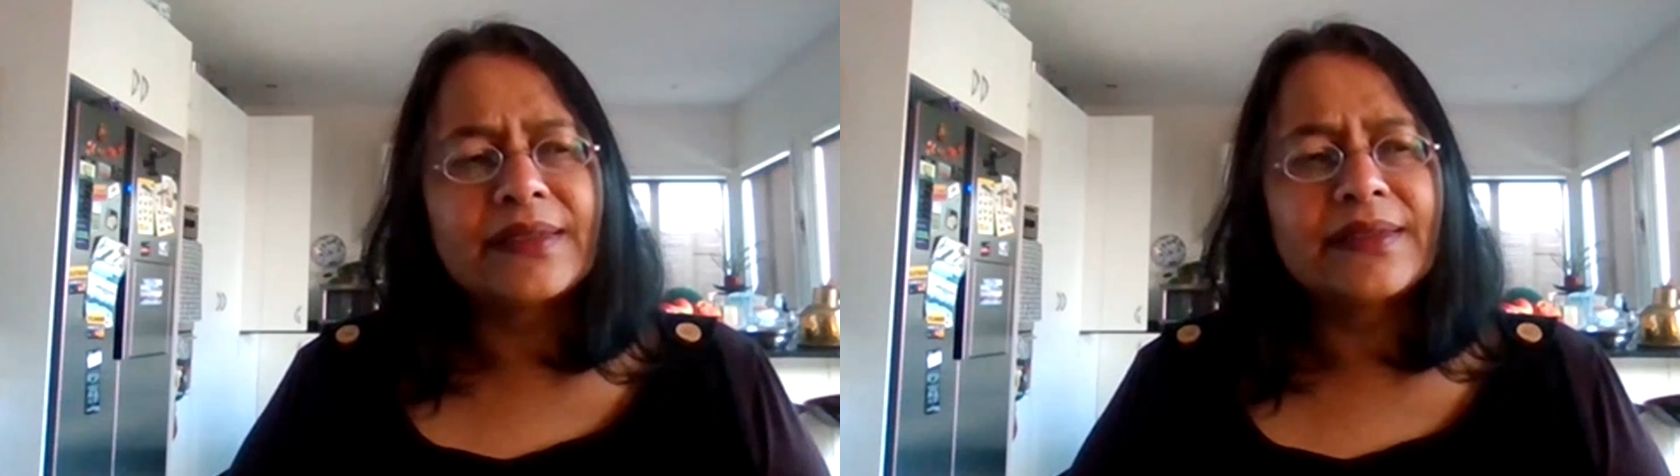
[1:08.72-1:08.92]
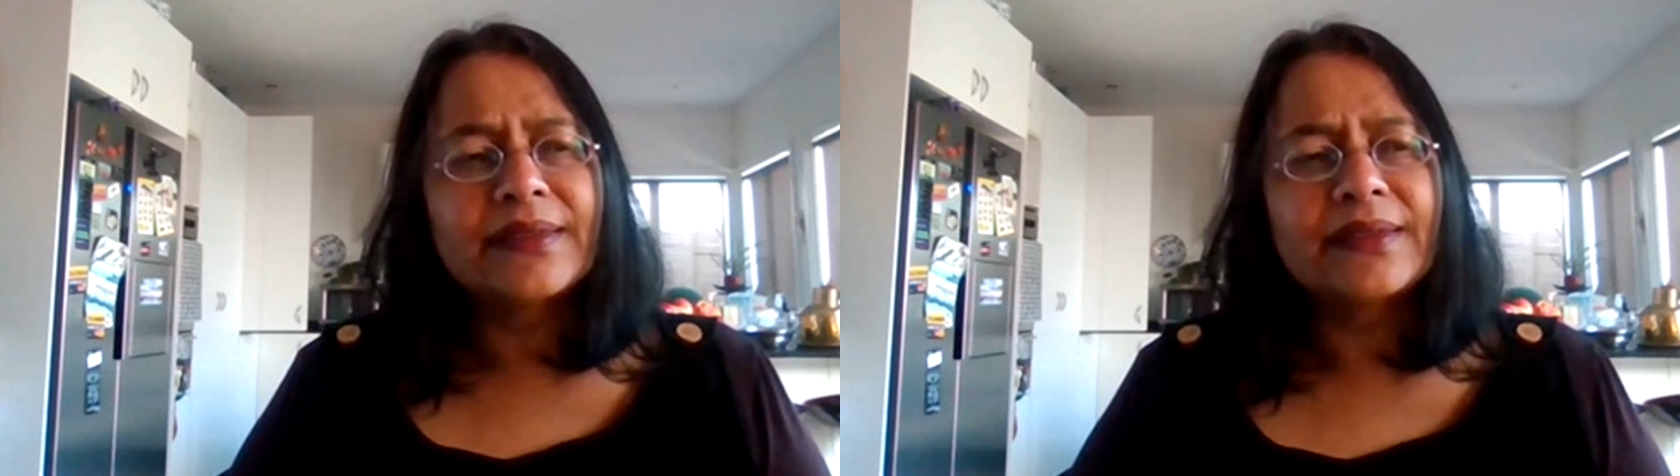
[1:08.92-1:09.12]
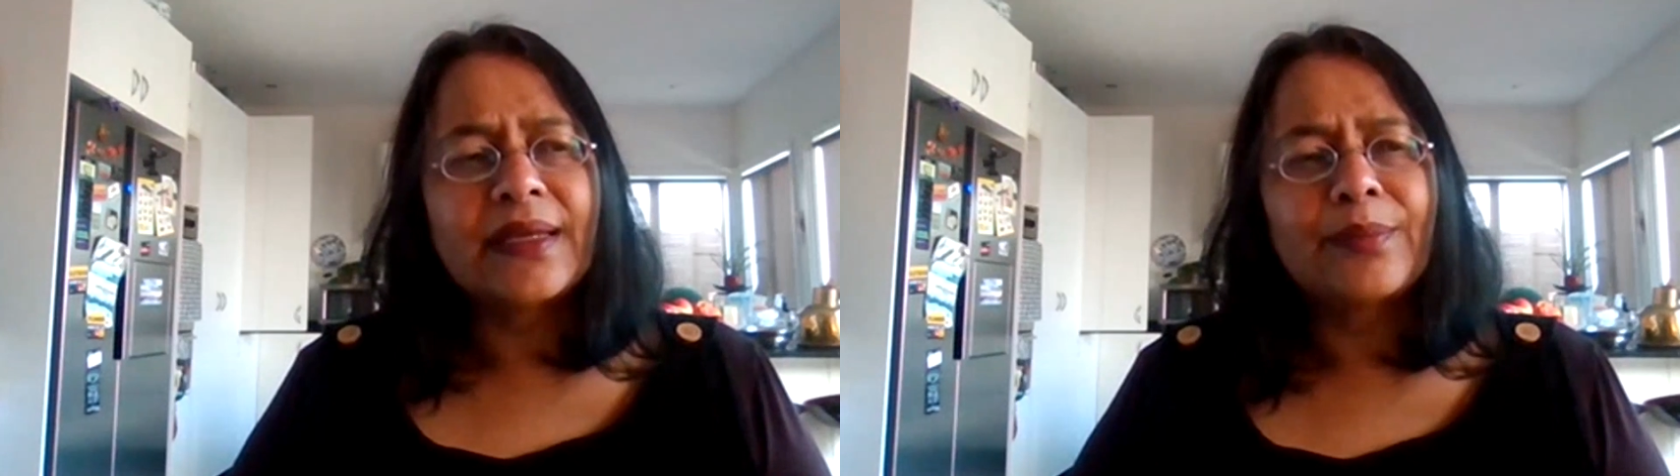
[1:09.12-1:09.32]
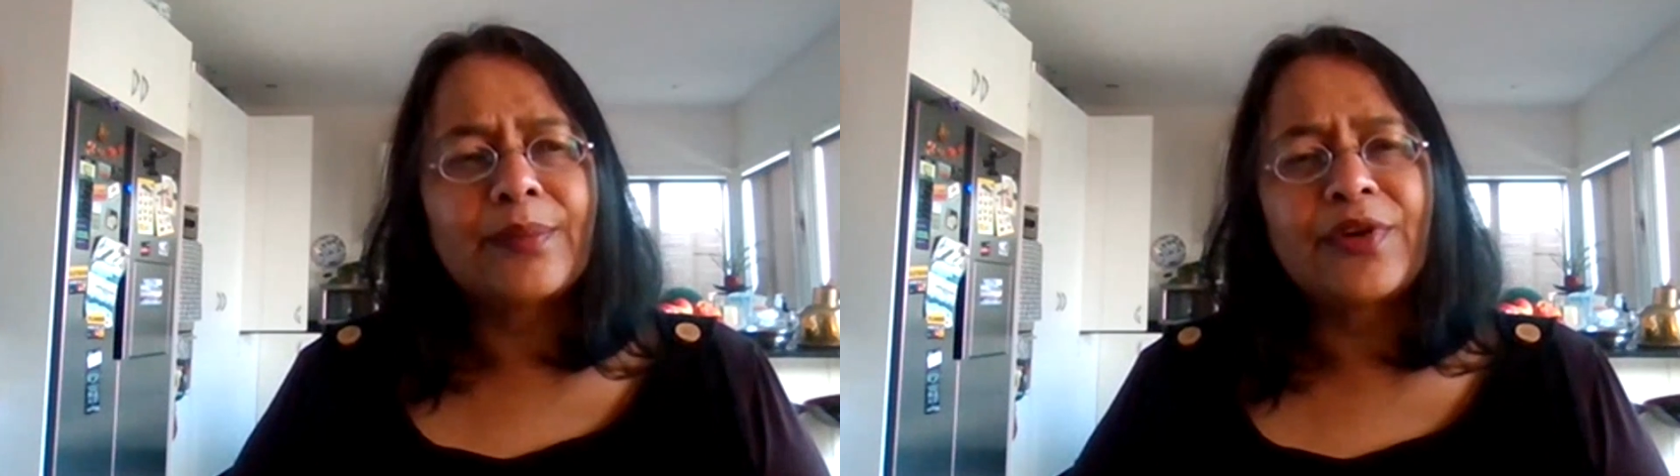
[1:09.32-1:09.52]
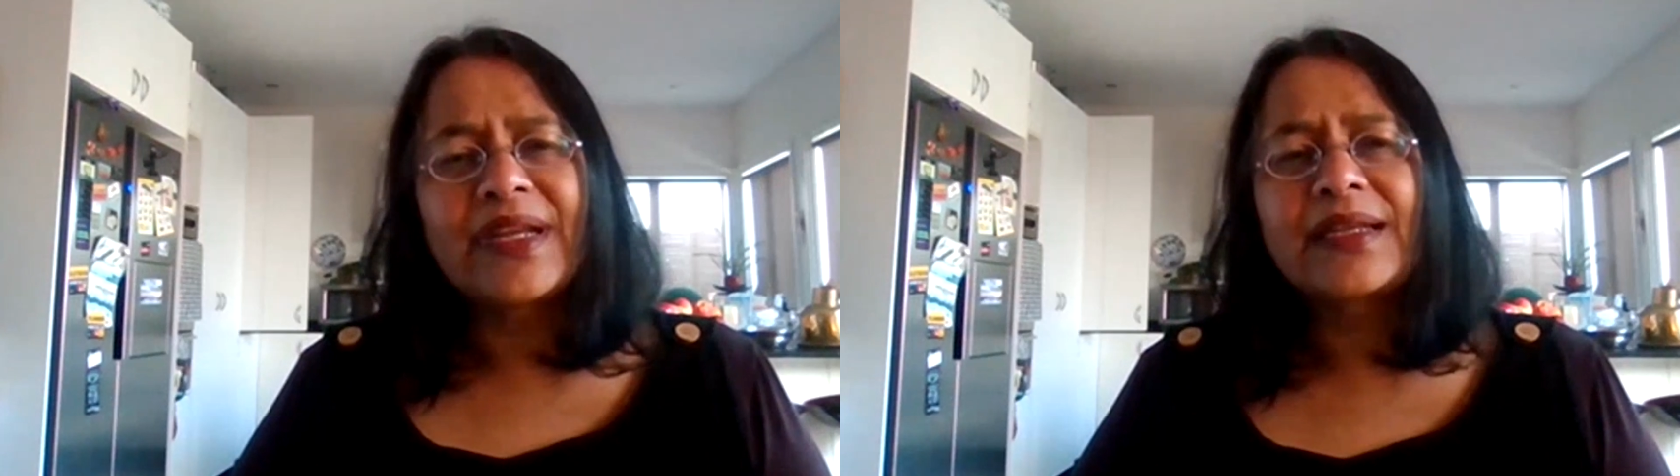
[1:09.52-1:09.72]
It's
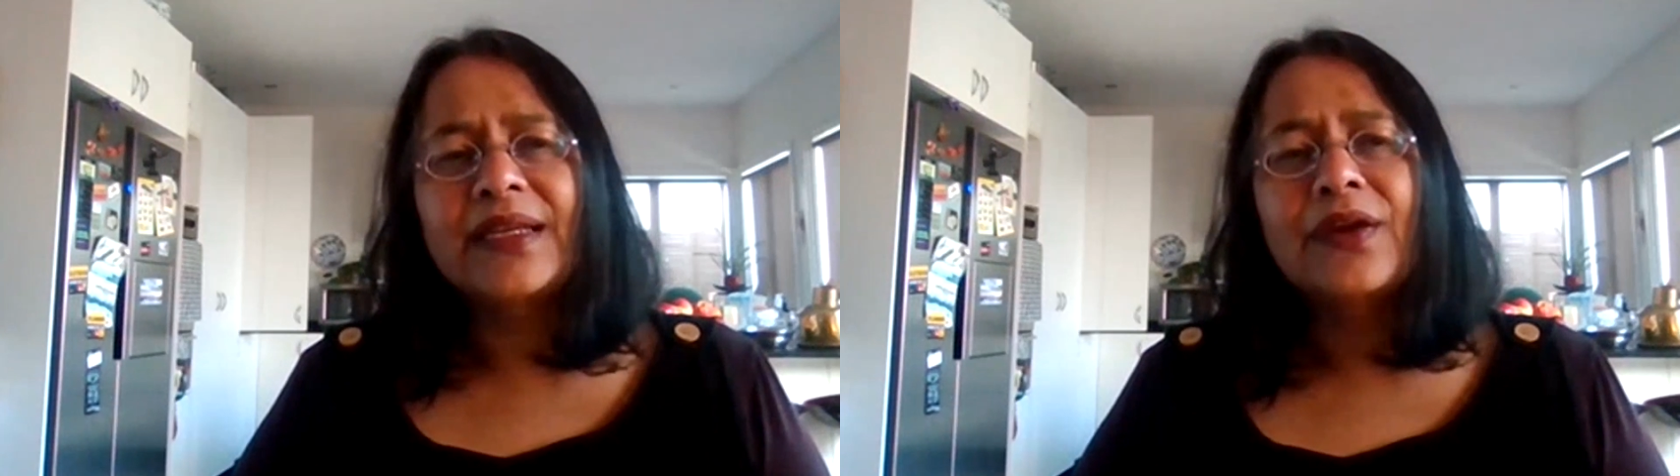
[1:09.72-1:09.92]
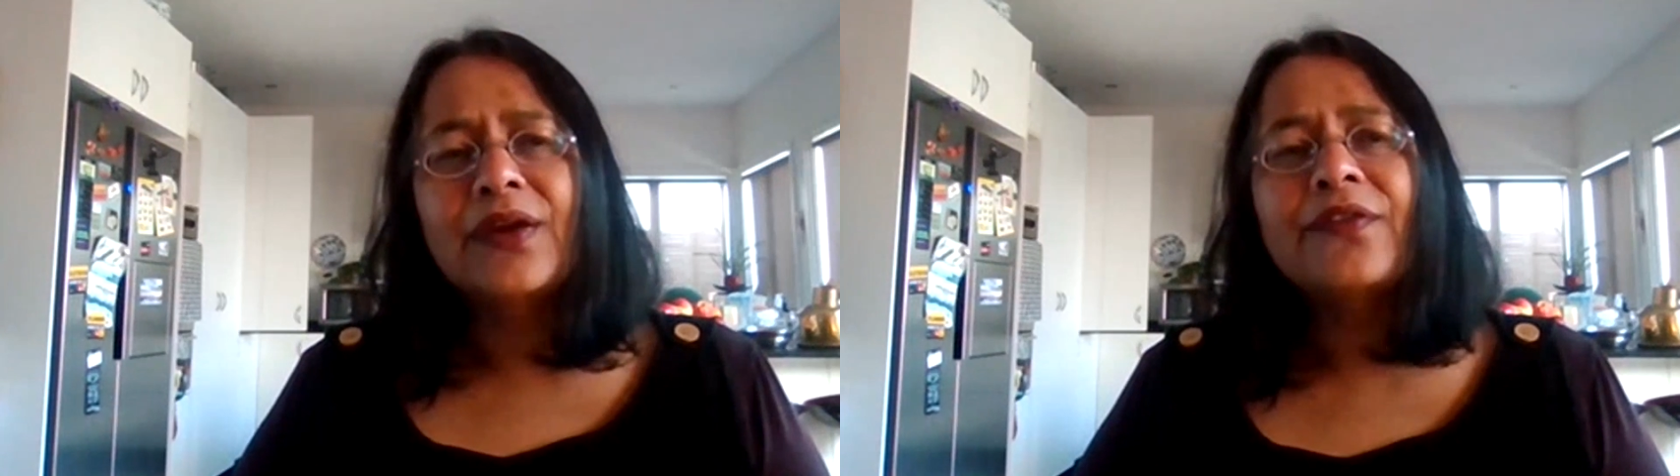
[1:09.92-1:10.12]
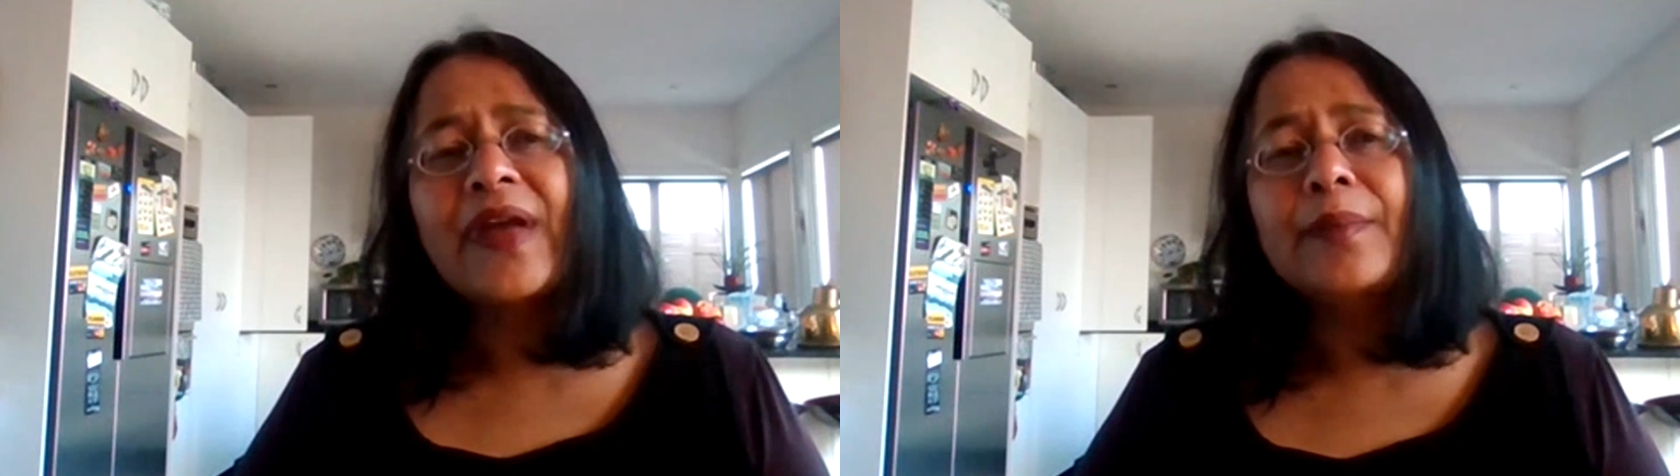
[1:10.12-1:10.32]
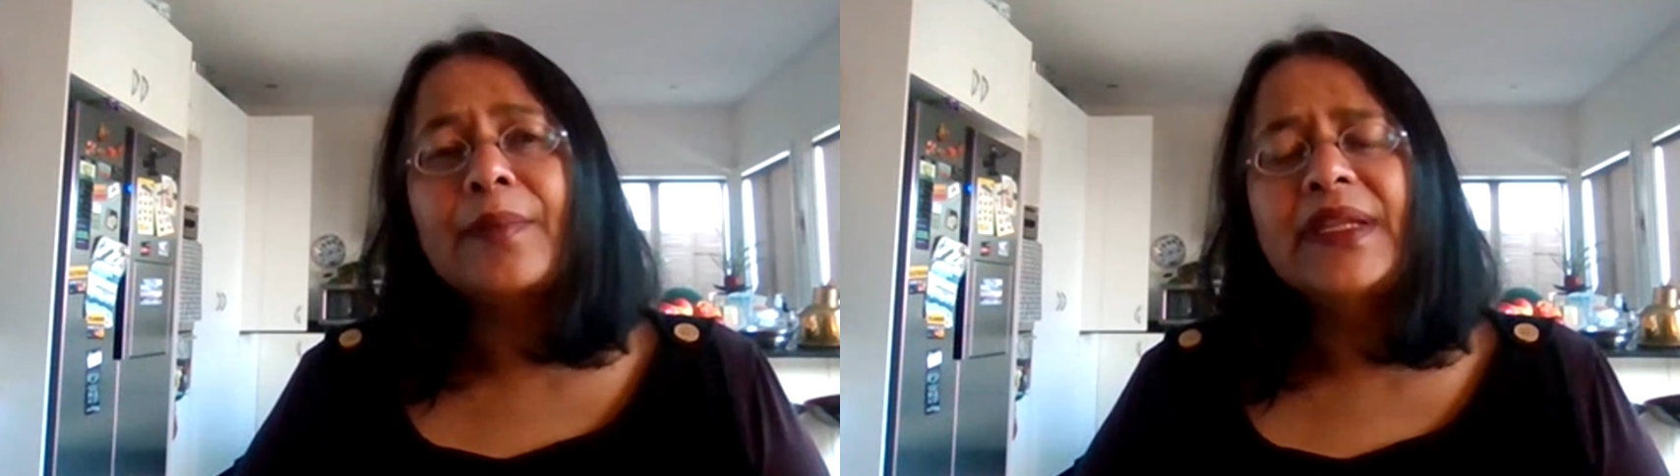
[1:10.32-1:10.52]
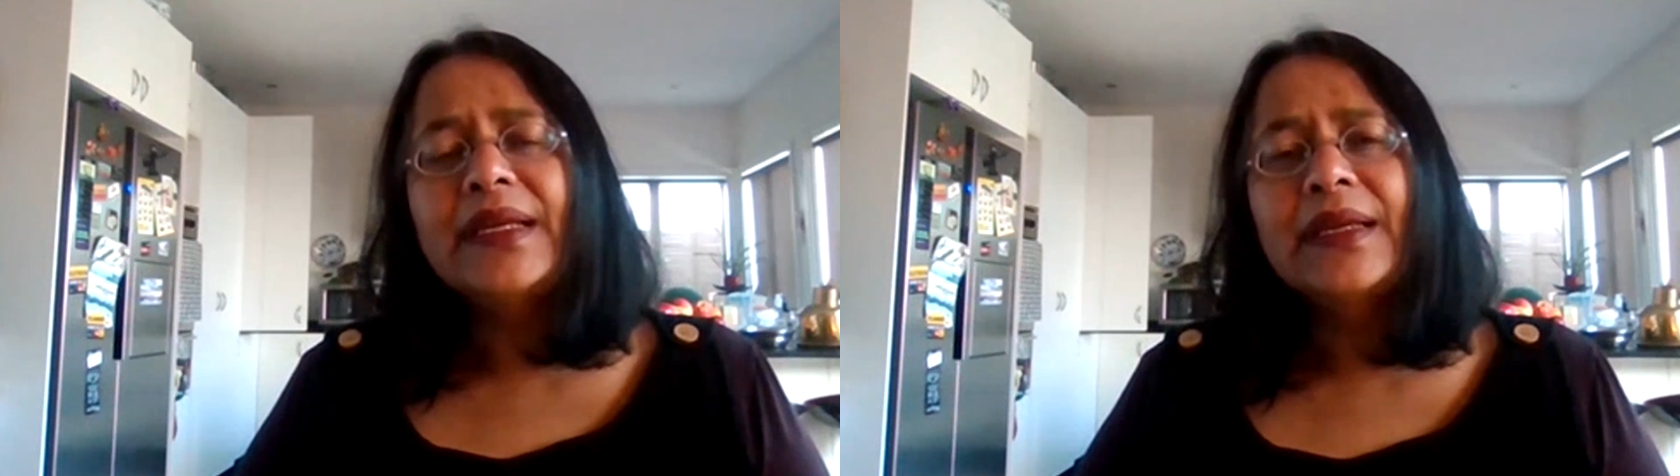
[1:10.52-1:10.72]
protecting your
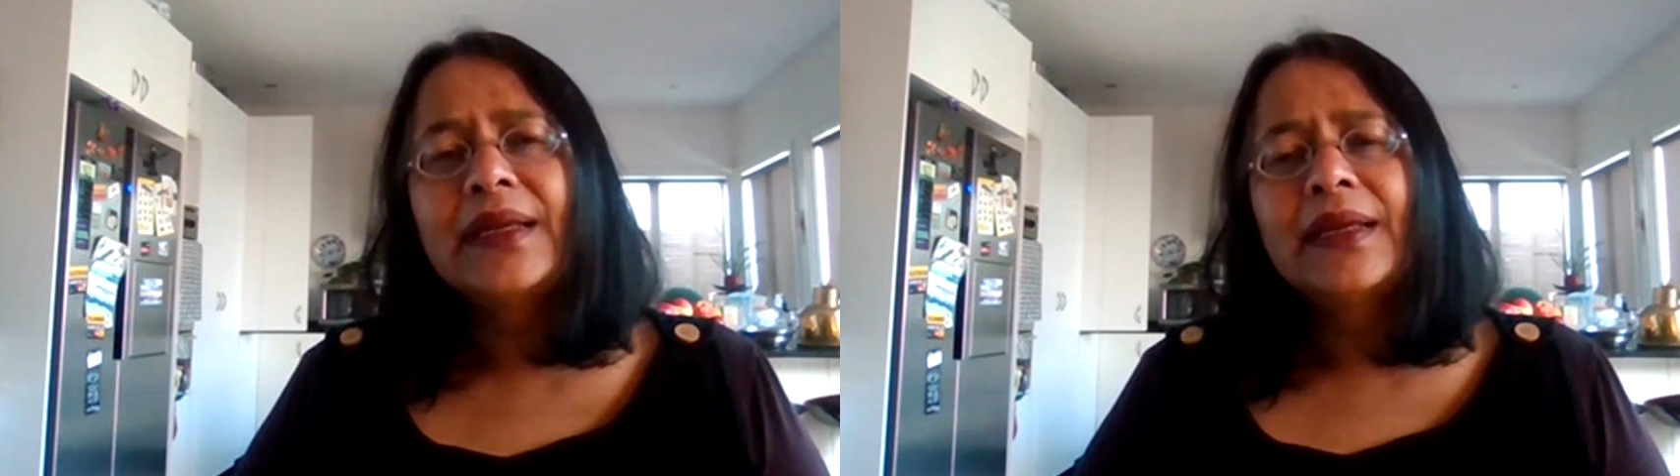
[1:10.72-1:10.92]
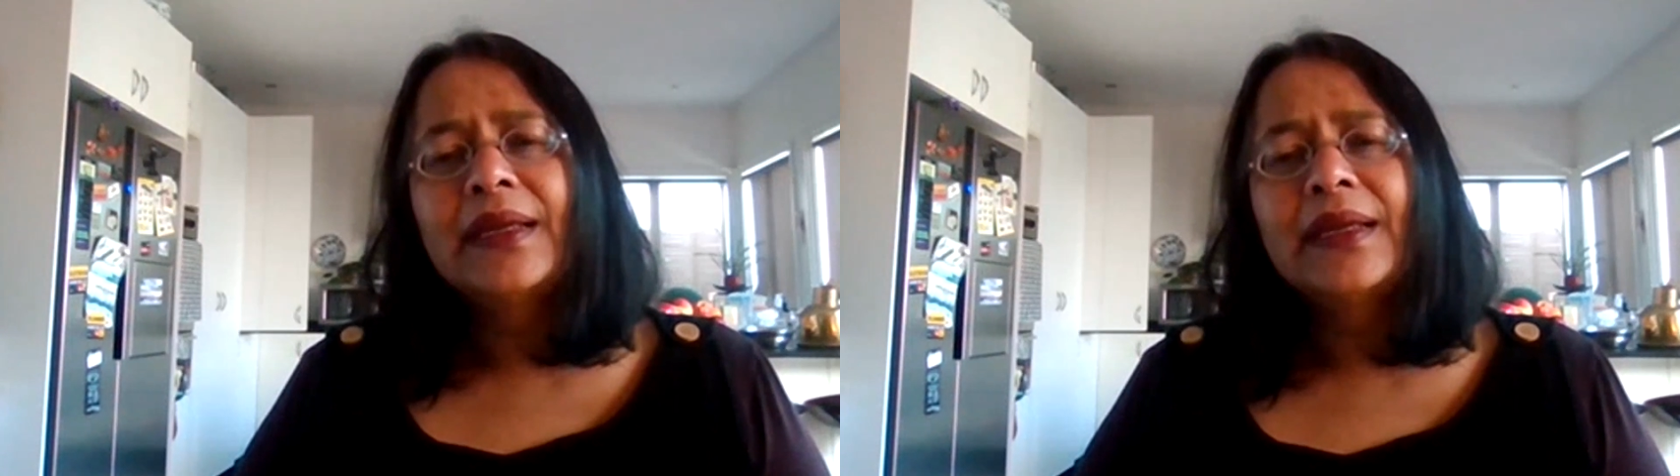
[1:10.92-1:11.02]
family.